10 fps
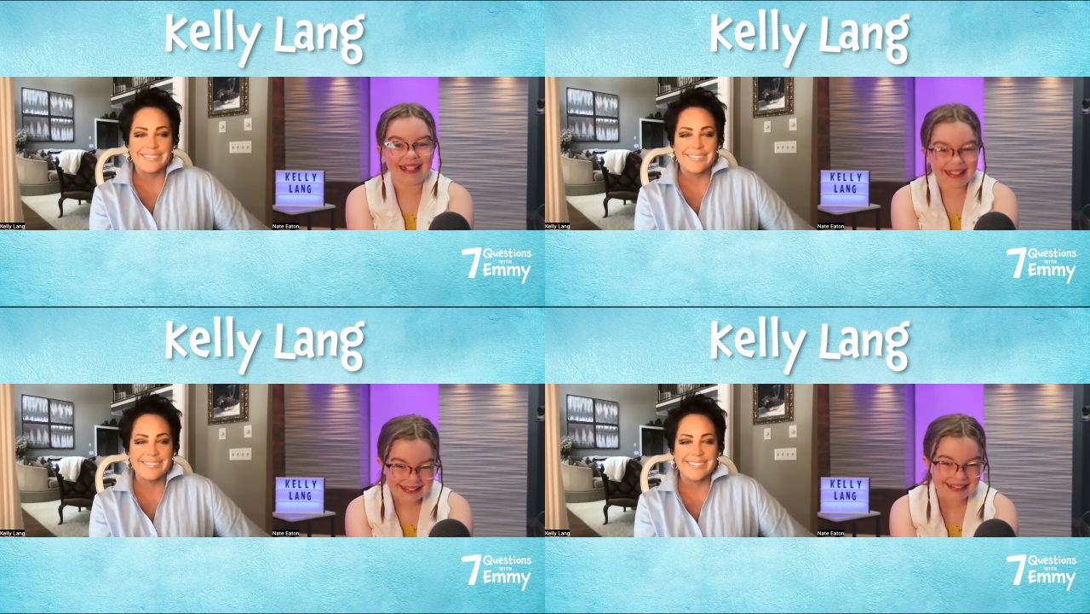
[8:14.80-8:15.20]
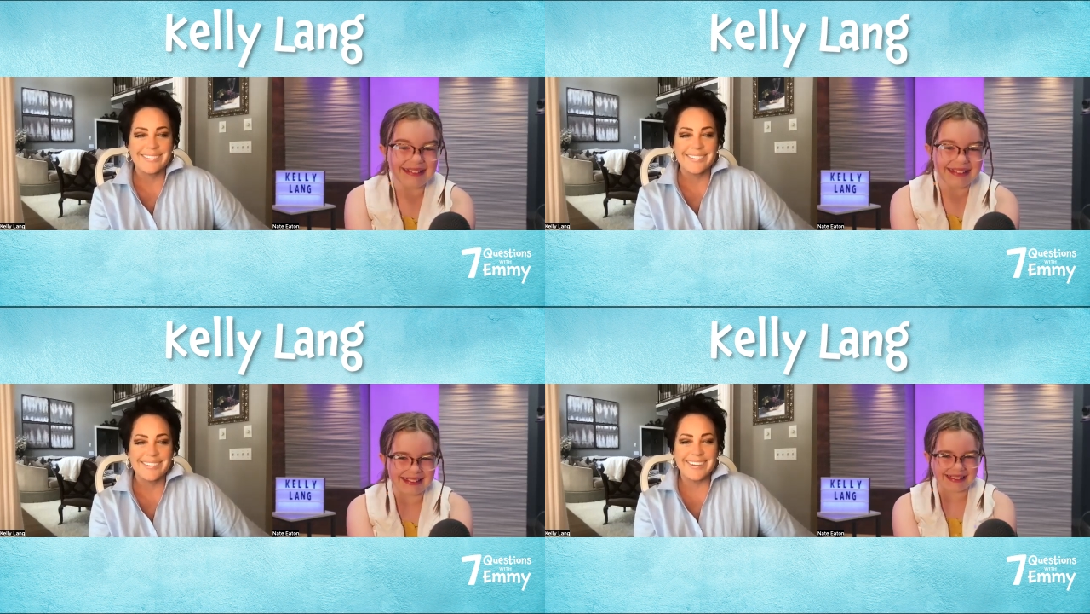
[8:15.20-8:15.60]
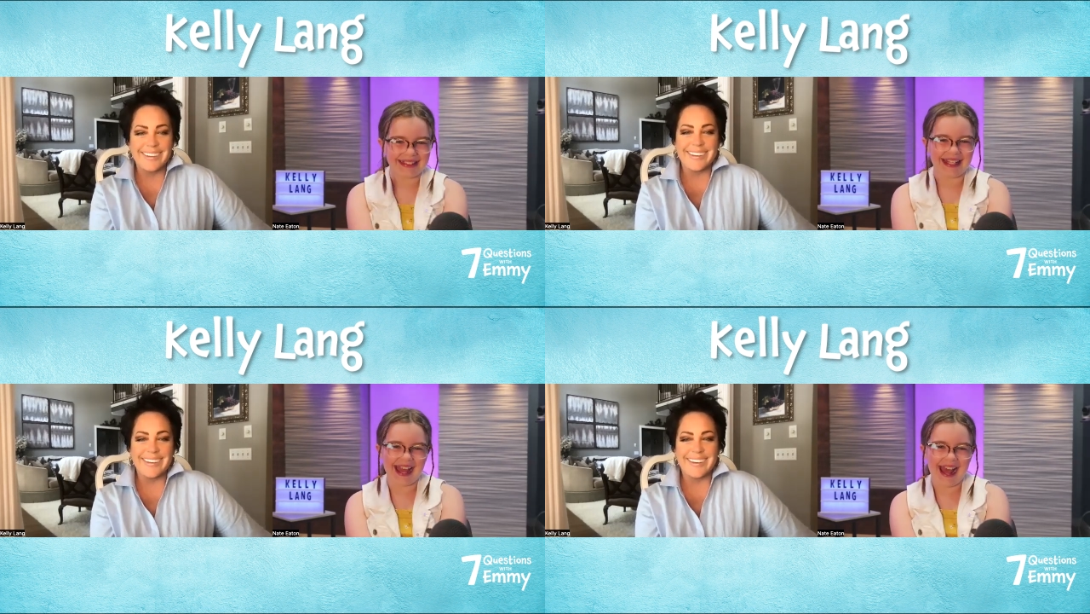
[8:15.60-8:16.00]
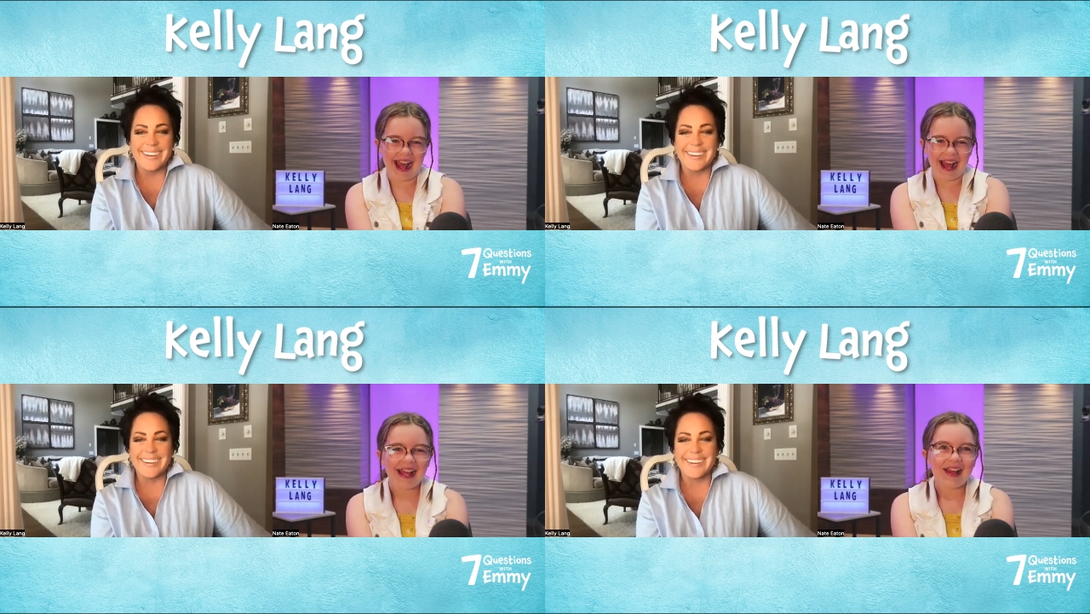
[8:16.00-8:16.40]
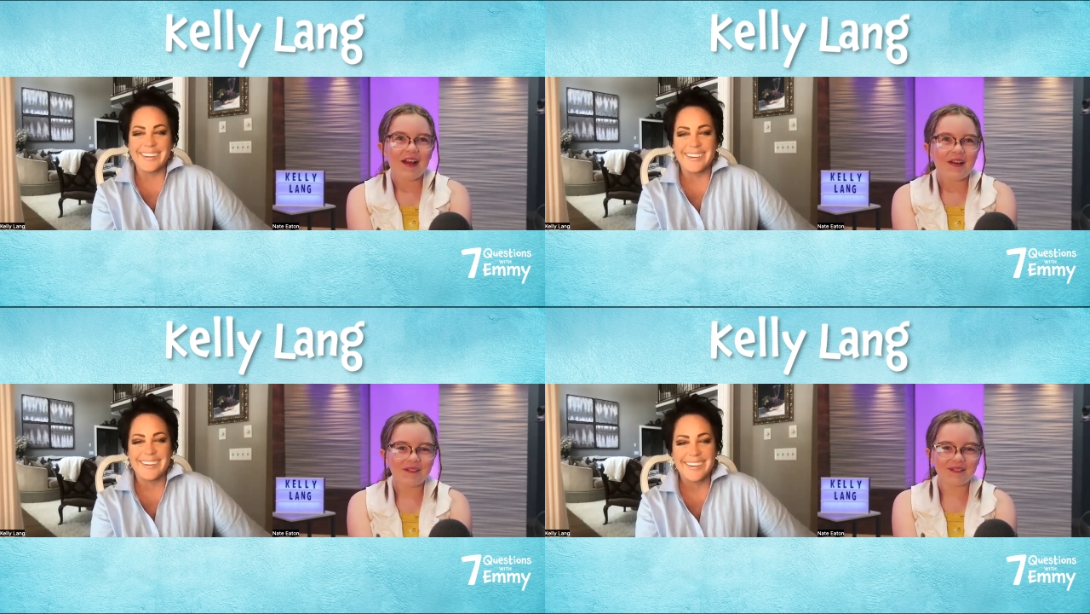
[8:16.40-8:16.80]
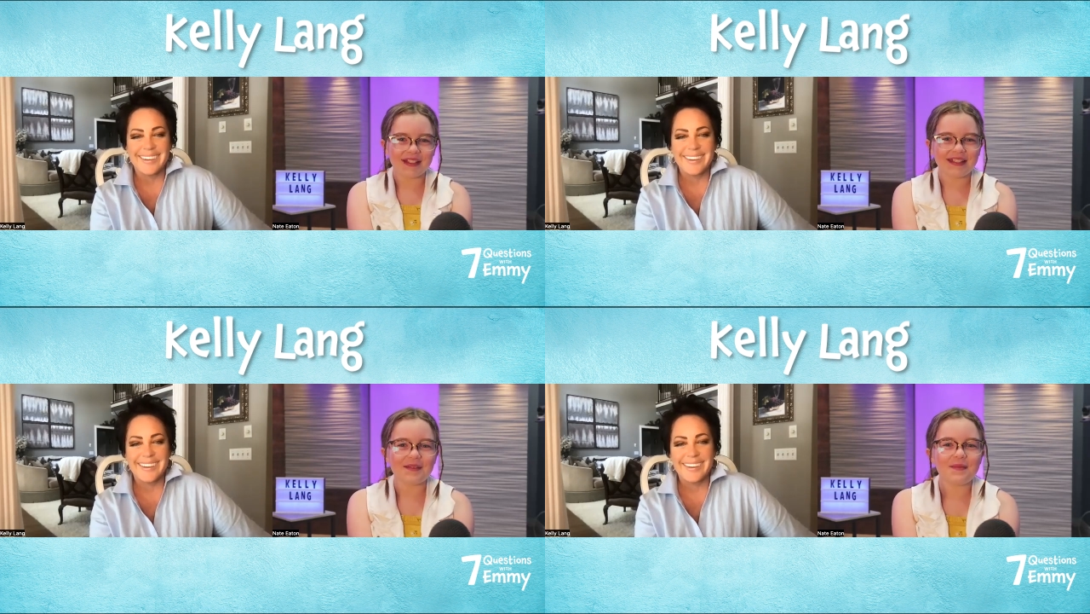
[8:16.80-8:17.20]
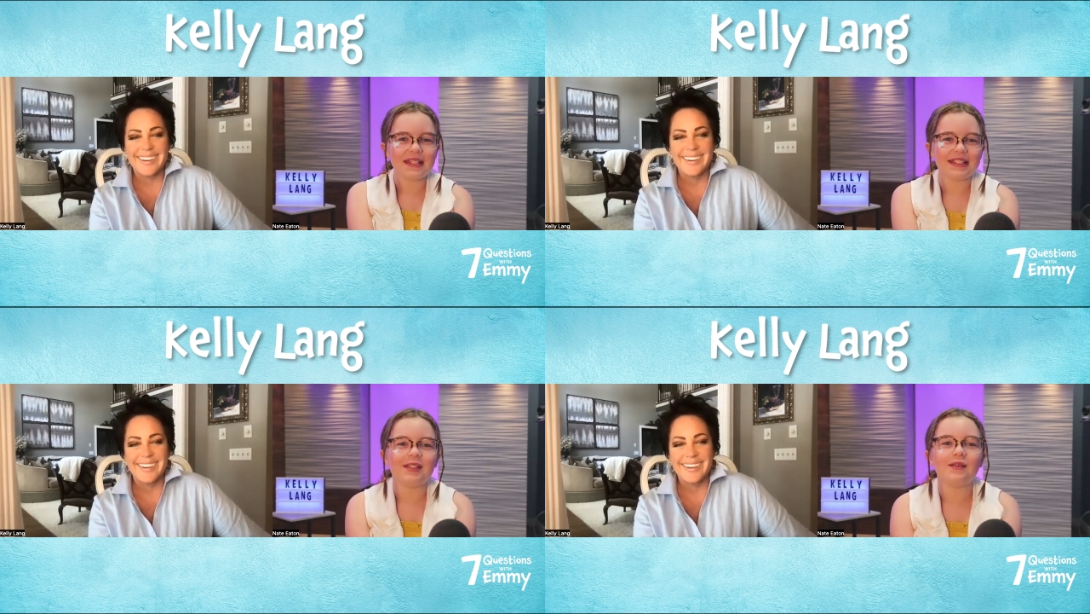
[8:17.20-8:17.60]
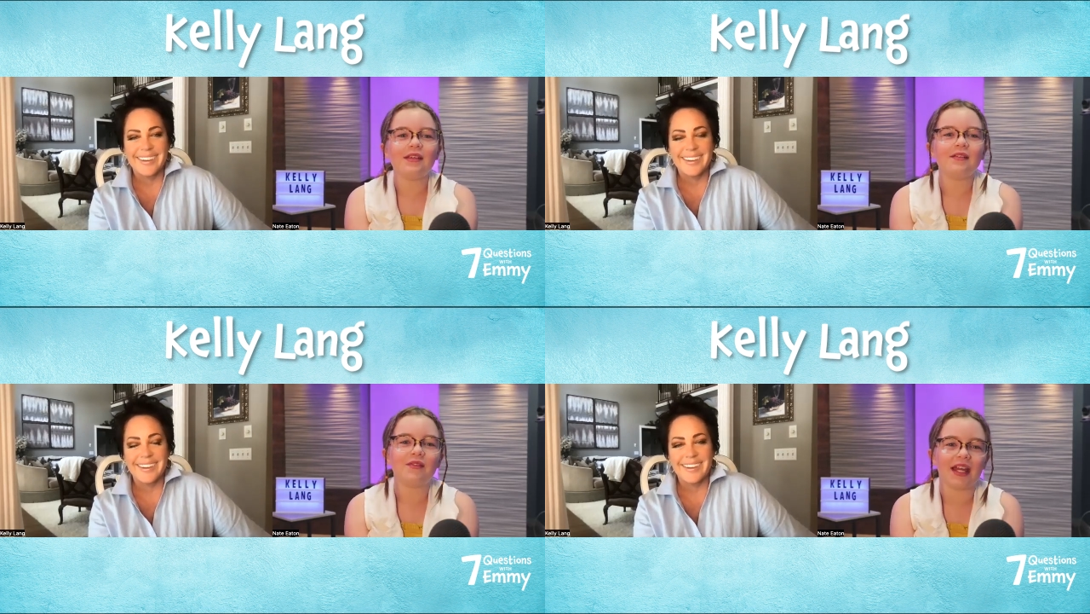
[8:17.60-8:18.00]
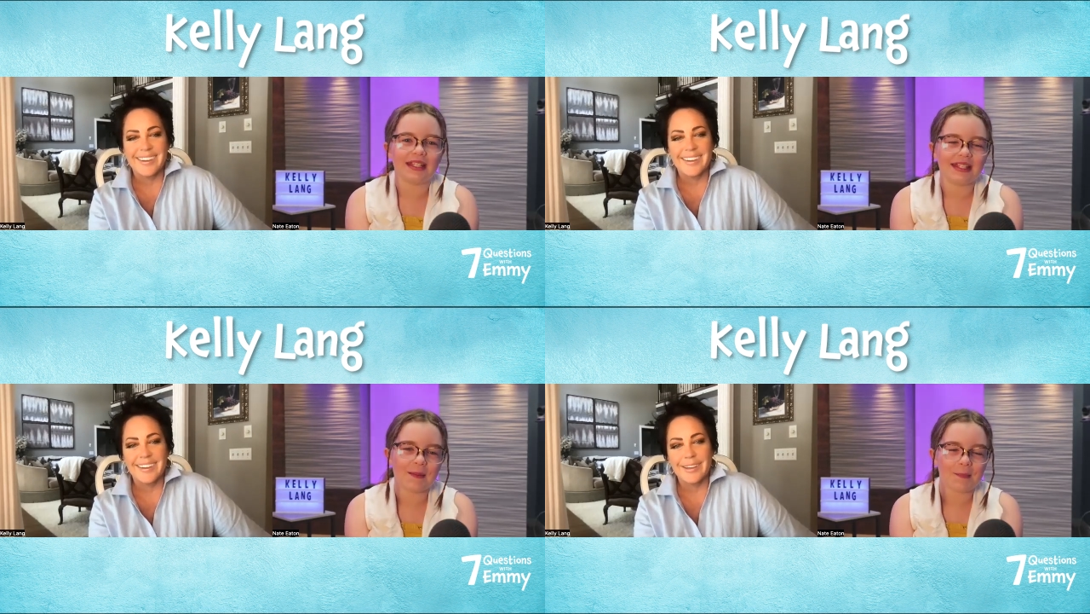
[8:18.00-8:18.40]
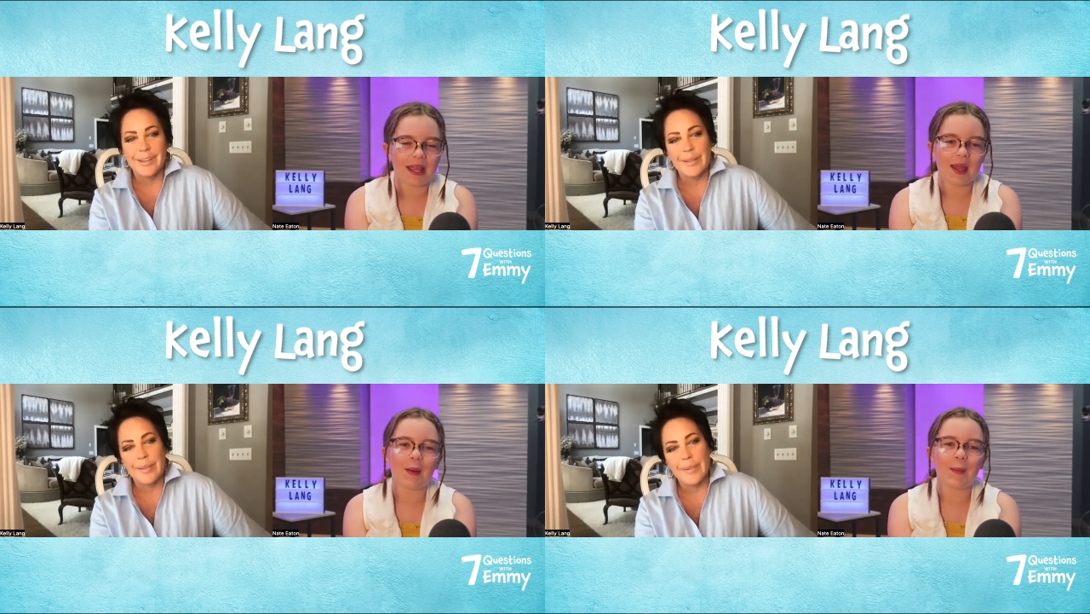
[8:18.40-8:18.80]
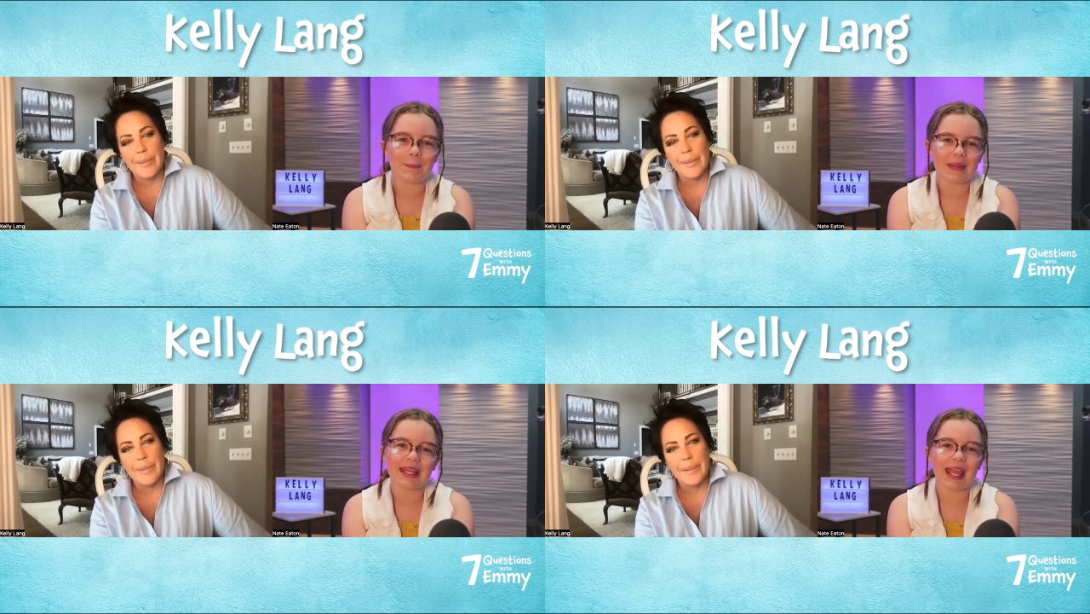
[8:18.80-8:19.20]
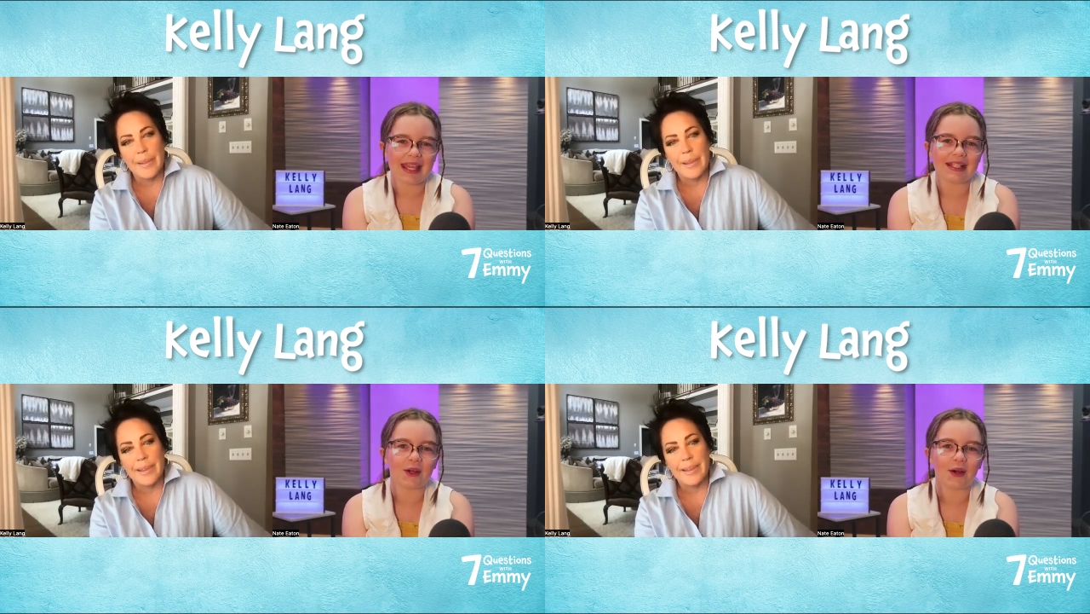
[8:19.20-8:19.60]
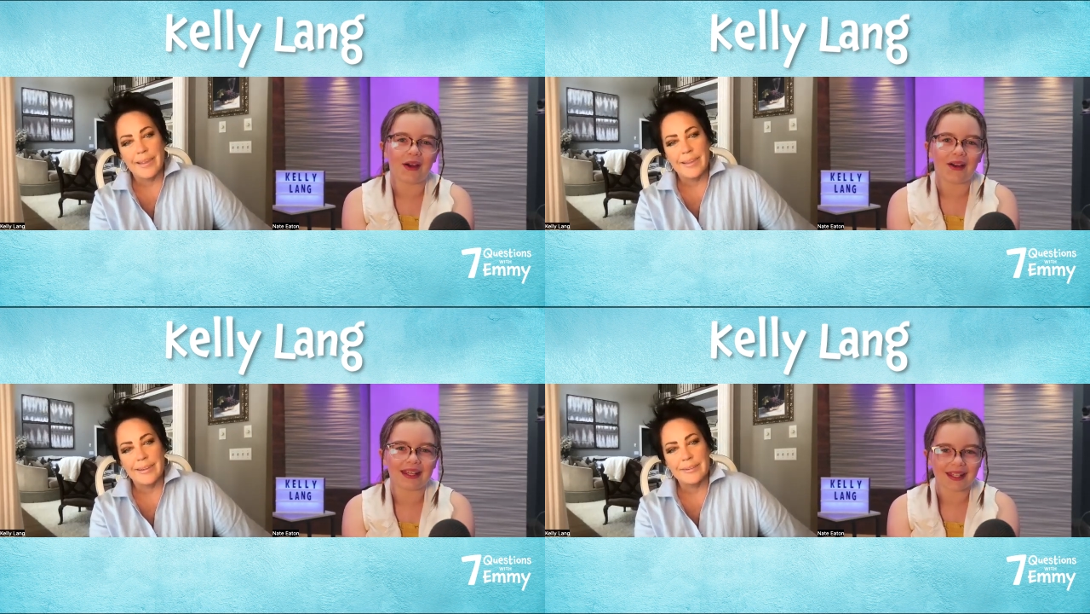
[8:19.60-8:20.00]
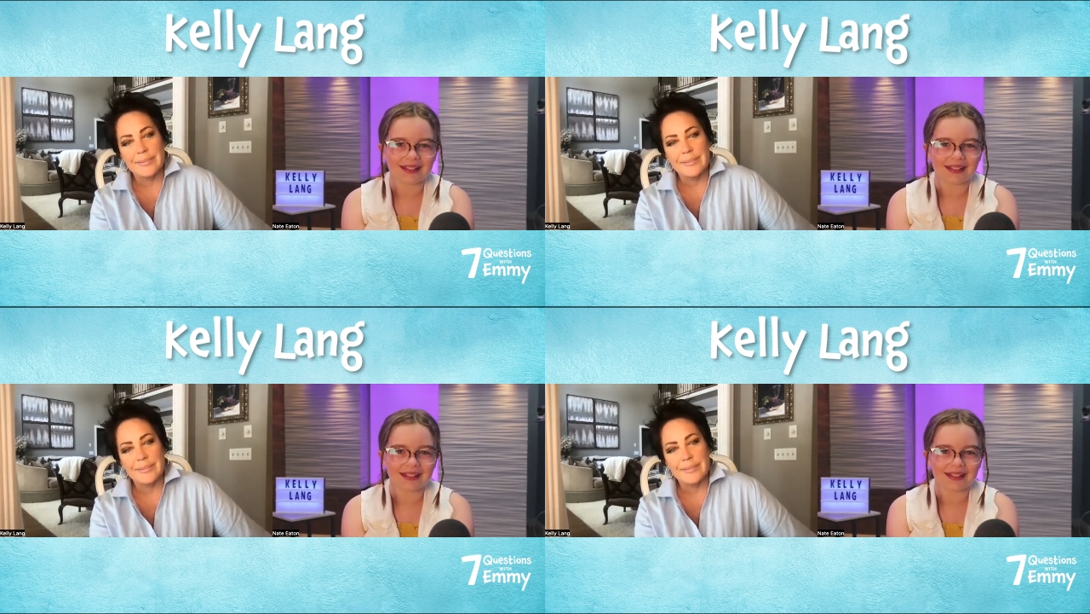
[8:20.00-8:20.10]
Speaker 1: yeah. What's a piece of advice that might help me and our audience?